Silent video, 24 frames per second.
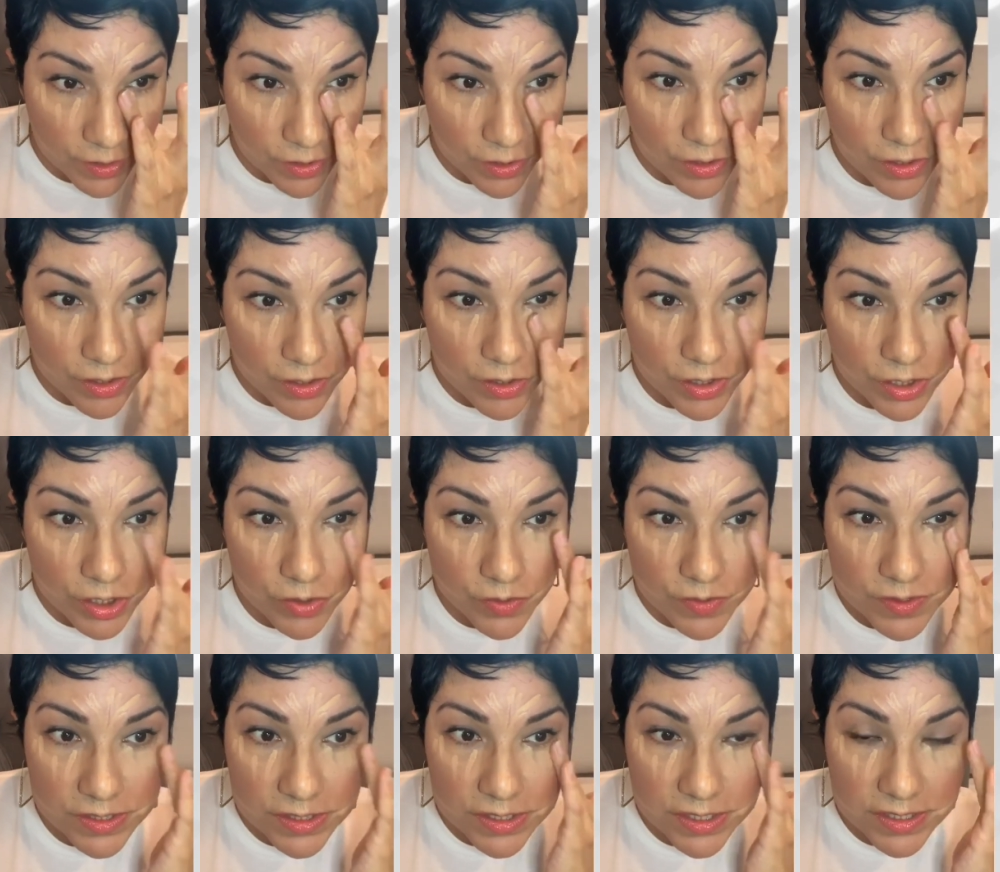Use
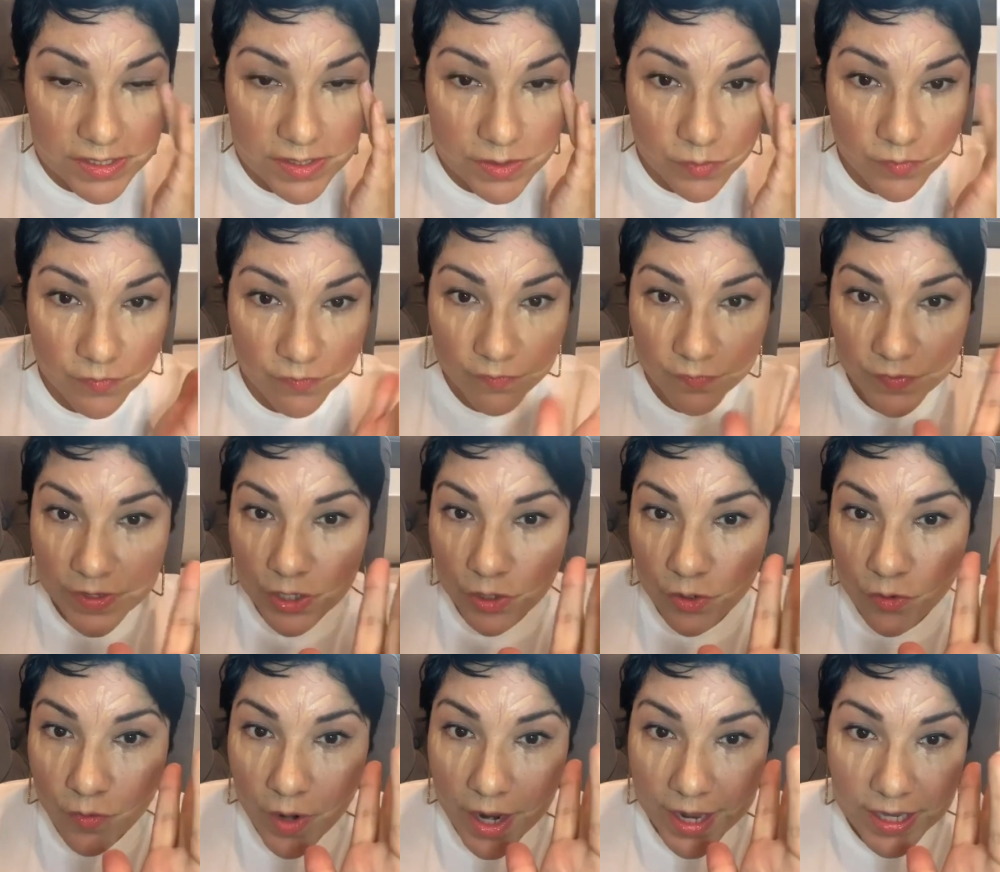this finger
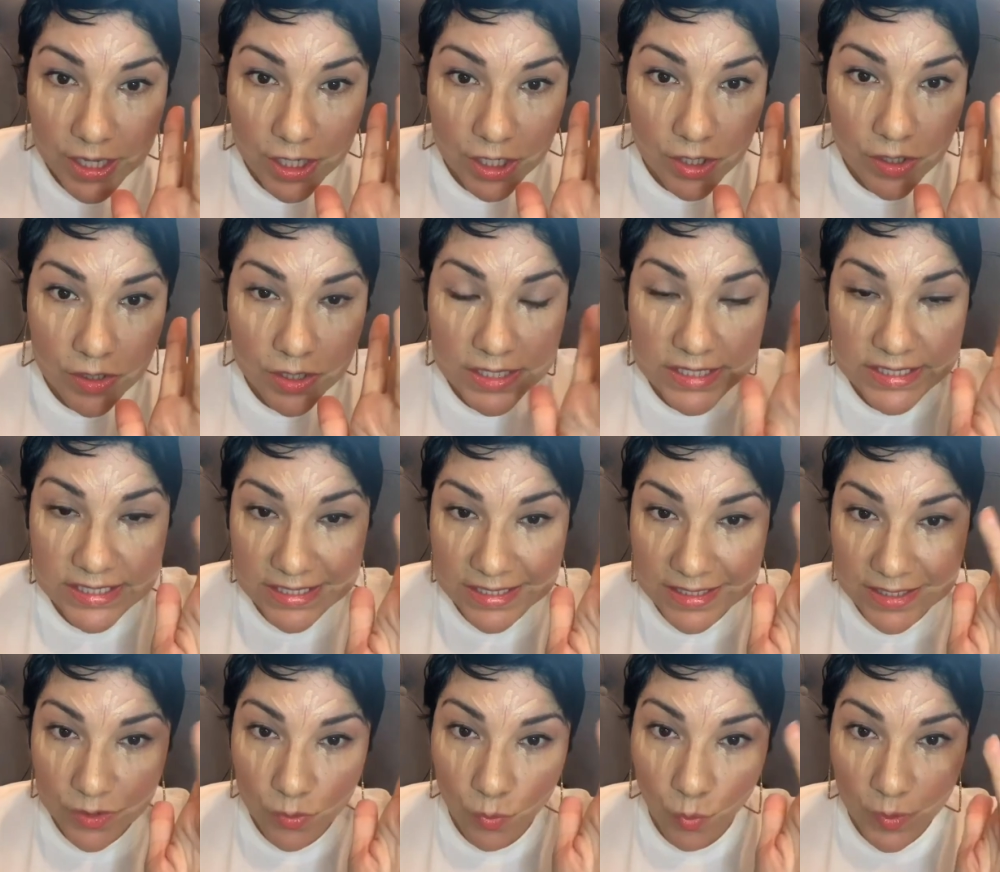right here because it's the
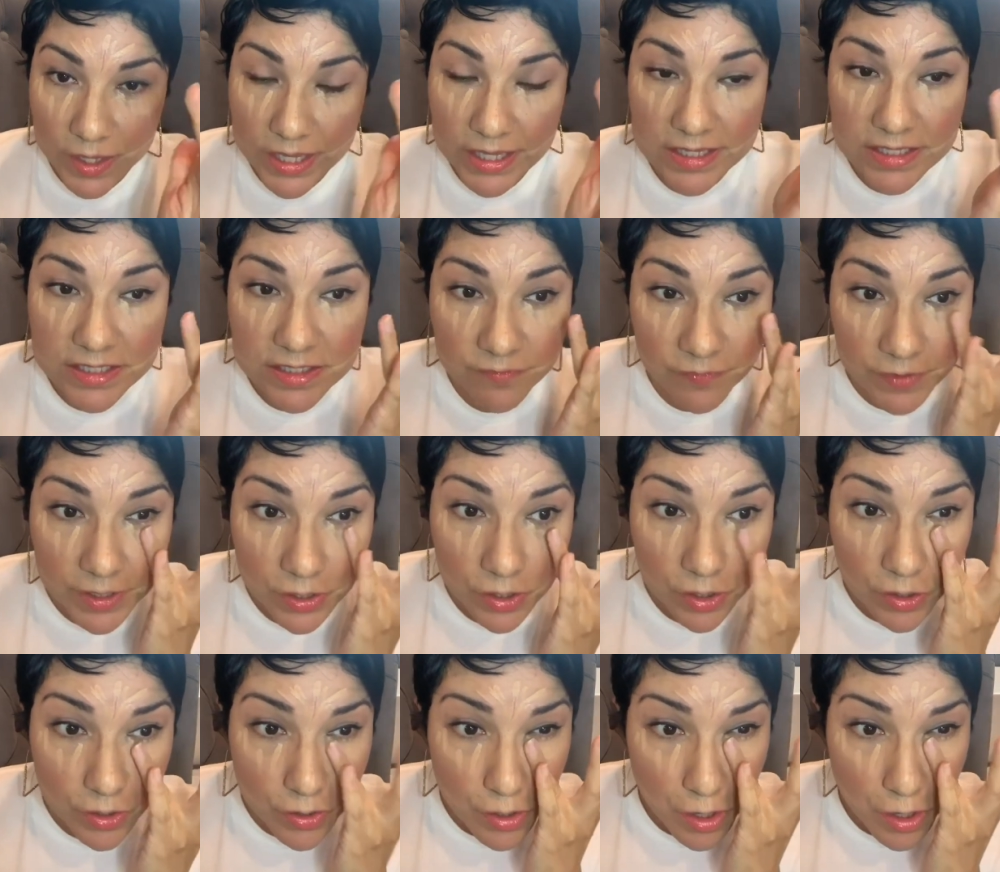weakest finger.